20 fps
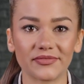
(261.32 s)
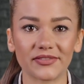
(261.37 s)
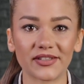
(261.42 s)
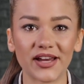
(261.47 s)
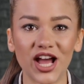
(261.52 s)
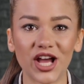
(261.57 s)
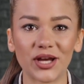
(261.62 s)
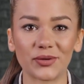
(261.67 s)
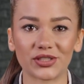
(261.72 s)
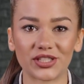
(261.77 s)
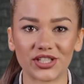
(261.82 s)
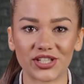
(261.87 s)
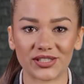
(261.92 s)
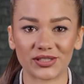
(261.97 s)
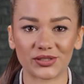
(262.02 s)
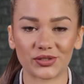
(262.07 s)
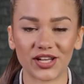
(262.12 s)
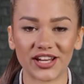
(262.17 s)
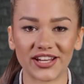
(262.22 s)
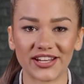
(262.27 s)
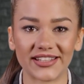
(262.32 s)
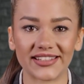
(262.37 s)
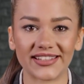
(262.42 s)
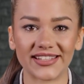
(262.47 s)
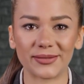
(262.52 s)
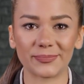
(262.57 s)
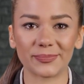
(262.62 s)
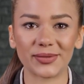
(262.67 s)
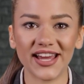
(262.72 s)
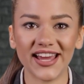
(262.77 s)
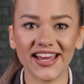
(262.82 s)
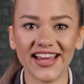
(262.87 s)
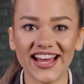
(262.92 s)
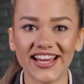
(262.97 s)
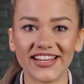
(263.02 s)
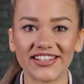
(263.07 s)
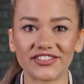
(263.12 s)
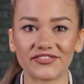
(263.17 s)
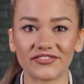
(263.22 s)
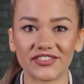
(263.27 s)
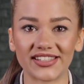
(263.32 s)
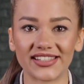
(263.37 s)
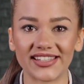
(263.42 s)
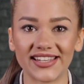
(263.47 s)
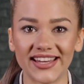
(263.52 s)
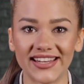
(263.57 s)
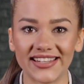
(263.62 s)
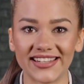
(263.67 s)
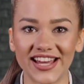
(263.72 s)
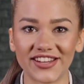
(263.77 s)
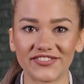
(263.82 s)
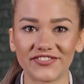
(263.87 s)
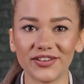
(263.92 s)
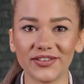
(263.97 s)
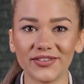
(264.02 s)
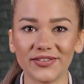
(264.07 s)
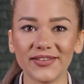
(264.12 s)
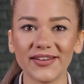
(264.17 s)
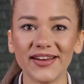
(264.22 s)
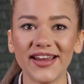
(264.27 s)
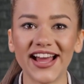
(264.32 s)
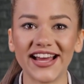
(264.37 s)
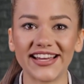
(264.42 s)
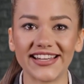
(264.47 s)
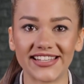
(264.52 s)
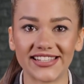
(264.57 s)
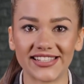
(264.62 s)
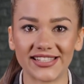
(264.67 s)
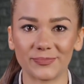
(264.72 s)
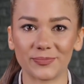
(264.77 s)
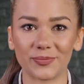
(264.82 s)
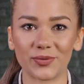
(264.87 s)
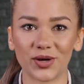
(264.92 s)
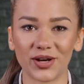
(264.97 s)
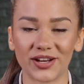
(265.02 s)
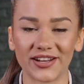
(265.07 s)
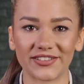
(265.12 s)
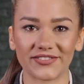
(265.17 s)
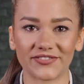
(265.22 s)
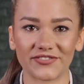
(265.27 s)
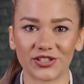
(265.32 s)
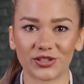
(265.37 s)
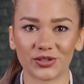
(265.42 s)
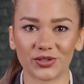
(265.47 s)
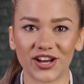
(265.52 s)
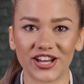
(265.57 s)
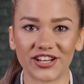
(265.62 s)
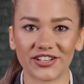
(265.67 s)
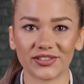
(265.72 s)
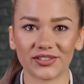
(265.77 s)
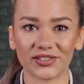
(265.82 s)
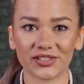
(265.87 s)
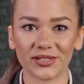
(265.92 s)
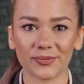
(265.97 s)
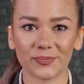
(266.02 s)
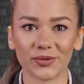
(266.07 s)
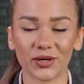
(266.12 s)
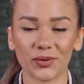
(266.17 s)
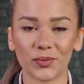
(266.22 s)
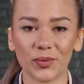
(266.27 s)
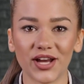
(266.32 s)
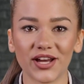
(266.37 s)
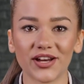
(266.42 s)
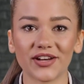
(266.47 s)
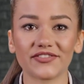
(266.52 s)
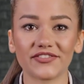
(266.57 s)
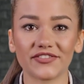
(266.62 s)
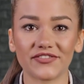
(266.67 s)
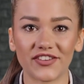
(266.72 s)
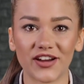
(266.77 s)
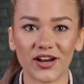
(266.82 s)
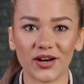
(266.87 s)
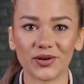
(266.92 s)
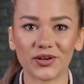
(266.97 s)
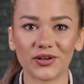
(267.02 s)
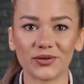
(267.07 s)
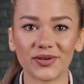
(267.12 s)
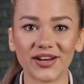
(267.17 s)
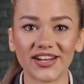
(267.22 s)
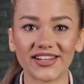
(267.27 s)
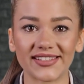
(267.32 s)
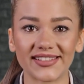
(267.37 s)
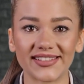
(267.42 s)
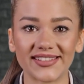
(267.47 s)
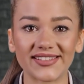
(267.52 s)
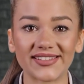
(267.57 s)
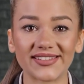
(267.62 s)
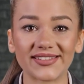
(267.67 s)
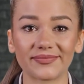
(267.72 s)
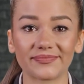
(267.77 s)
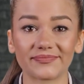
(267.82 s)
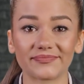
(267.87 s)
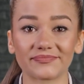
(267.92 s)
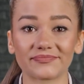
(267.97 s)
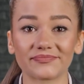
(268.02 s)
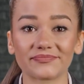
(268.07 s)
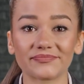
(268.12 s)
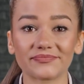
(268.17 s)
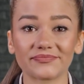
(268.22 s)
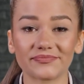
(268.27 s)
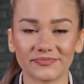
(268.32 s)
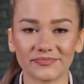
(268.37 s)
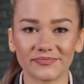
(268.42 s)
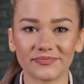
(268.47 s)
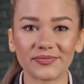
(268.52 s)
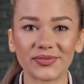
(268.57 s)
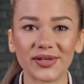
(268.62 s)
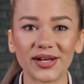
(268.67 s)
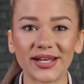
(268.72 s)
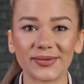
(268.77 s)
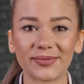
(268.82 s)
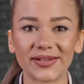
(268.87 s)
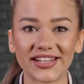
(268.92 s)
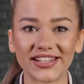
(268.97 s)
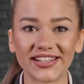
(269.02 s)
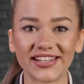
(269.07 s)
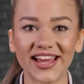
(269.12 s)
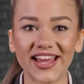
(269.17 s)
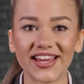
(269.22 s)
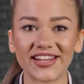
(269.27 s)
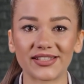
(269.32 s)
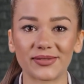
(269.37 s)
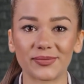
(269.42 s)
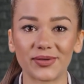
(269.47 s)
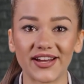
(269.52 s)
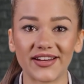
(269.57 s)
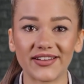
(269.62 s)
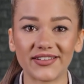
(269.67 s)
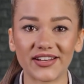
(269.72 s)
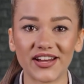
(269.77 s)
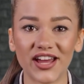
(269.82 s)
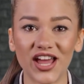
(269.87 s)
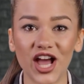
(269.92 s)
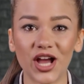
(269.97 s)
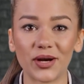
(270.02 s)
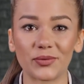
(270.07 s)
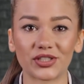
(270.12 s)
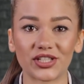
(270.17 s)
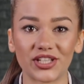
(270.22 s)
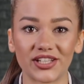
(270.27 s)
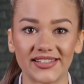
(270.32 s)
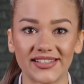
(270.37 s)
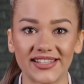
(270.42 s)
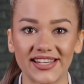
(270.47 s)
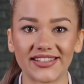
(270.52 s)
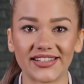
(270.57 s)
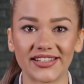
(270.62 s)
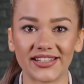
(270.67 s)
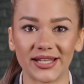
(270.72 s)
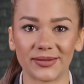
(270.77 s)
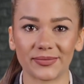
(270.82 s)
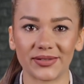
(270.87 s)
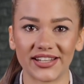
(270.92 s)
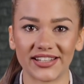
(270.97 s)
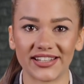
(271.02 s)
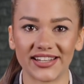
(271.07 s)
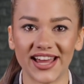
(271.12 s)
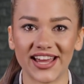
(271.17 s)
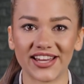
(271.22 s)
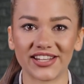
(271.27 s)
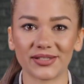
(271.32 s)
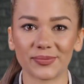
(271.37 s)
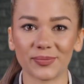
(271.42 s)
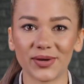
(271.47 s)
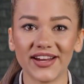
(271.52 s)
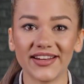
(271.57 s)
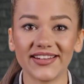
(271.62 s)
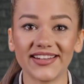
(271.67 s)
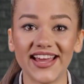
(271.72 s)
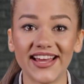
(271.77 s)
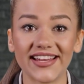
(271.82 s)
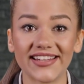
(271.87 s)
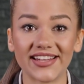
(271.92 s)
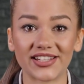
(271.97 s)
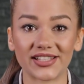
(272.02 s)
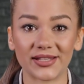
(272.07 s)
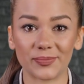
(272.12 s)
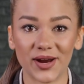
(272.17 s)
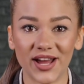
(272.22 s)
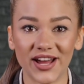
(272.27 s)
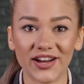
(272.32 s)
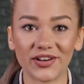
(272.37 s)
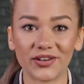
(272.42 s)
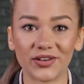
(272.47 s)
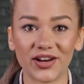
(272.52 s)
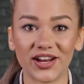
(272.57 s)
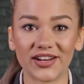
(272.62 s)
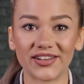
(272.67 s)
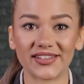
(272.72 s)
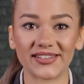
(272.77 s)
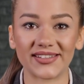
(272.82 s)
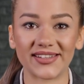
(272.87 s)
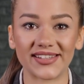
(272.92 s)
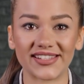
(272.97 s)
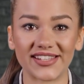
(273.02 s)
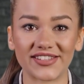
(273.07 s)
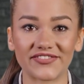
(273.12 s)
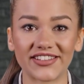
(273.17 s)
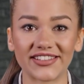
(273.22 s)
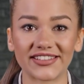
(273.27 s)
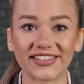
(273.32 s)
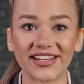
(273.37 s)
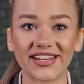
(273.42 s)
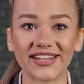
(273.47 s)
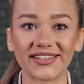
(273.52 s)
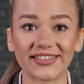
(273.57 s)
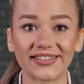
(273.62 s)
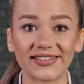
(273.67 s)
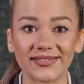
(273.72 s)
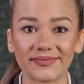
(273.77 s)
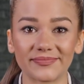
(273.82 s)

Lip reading: Options trading can be a highly risky endeavor, and it is important for traders to be aware of the following risks. Limited lifespan. Options have a limited lifespan and expire on a specific date.